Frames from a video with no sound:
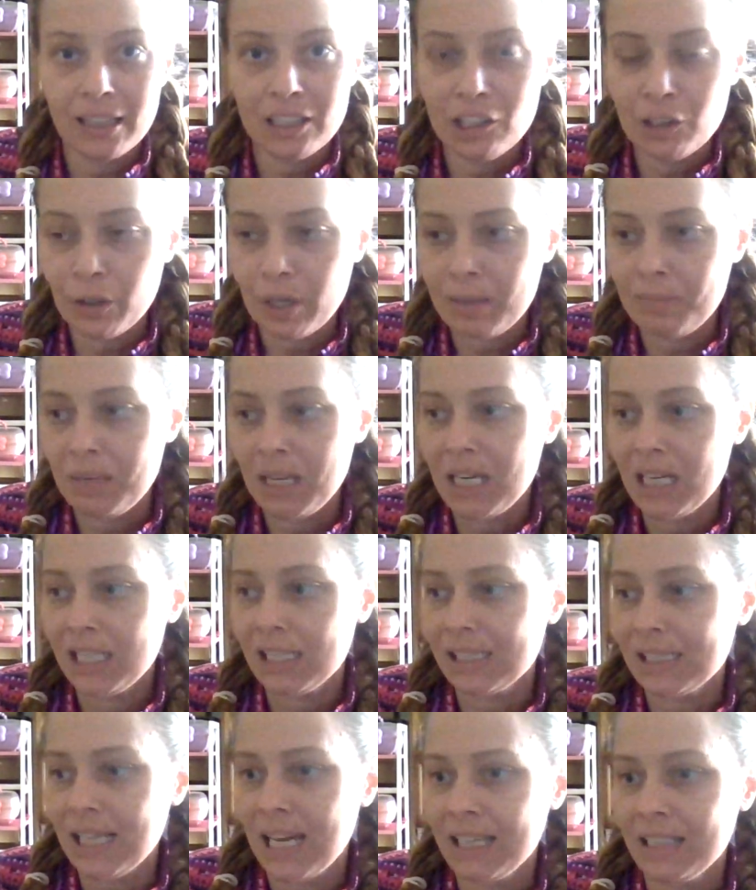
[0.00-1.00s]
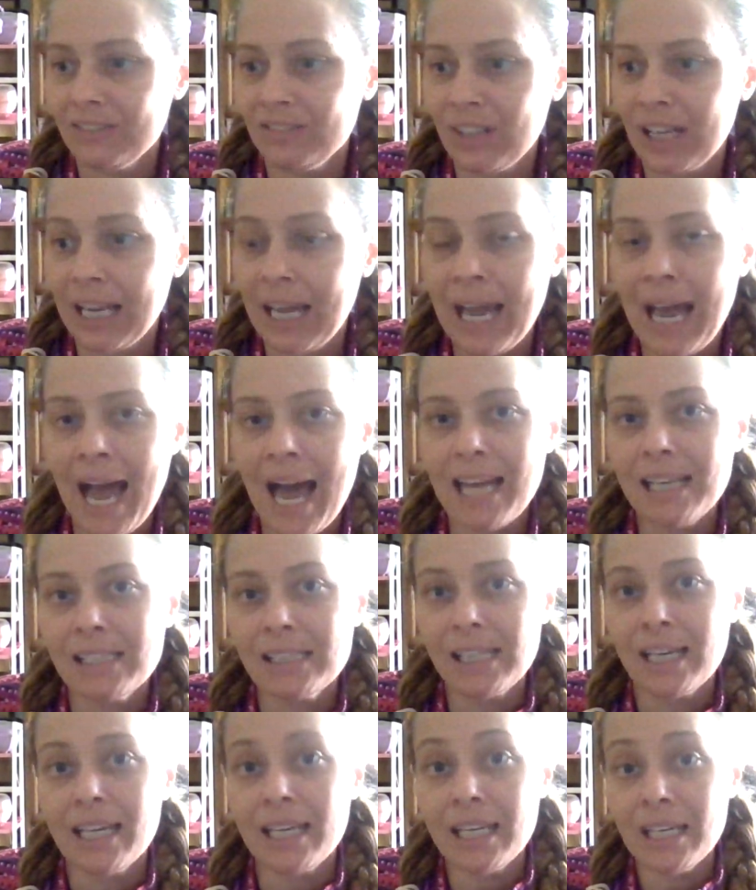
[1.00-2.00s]
You know what I mean? And it's kind of like God is
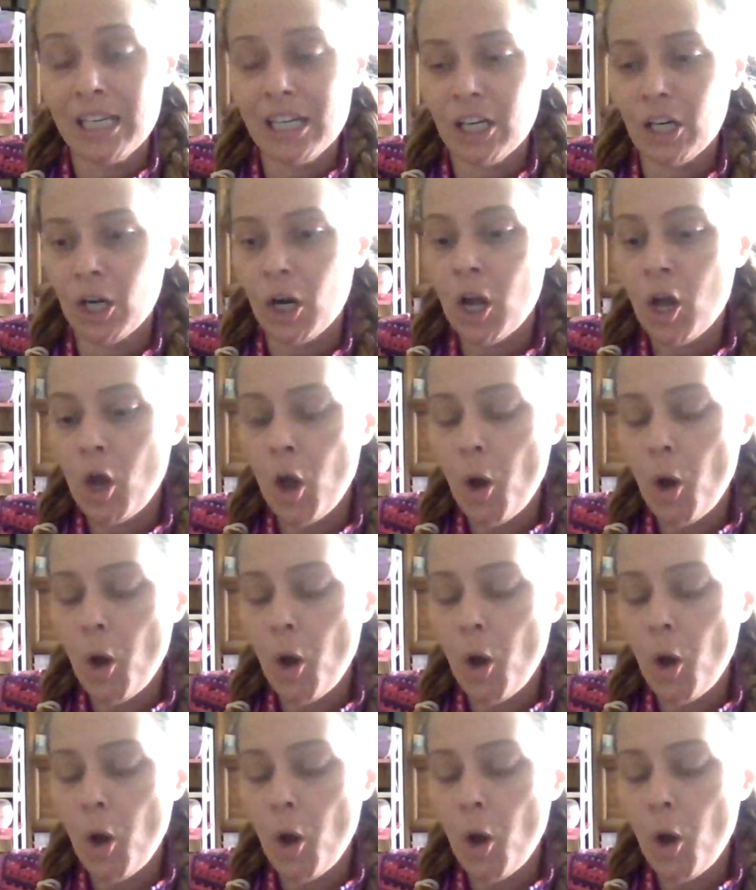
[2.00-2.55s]
like here.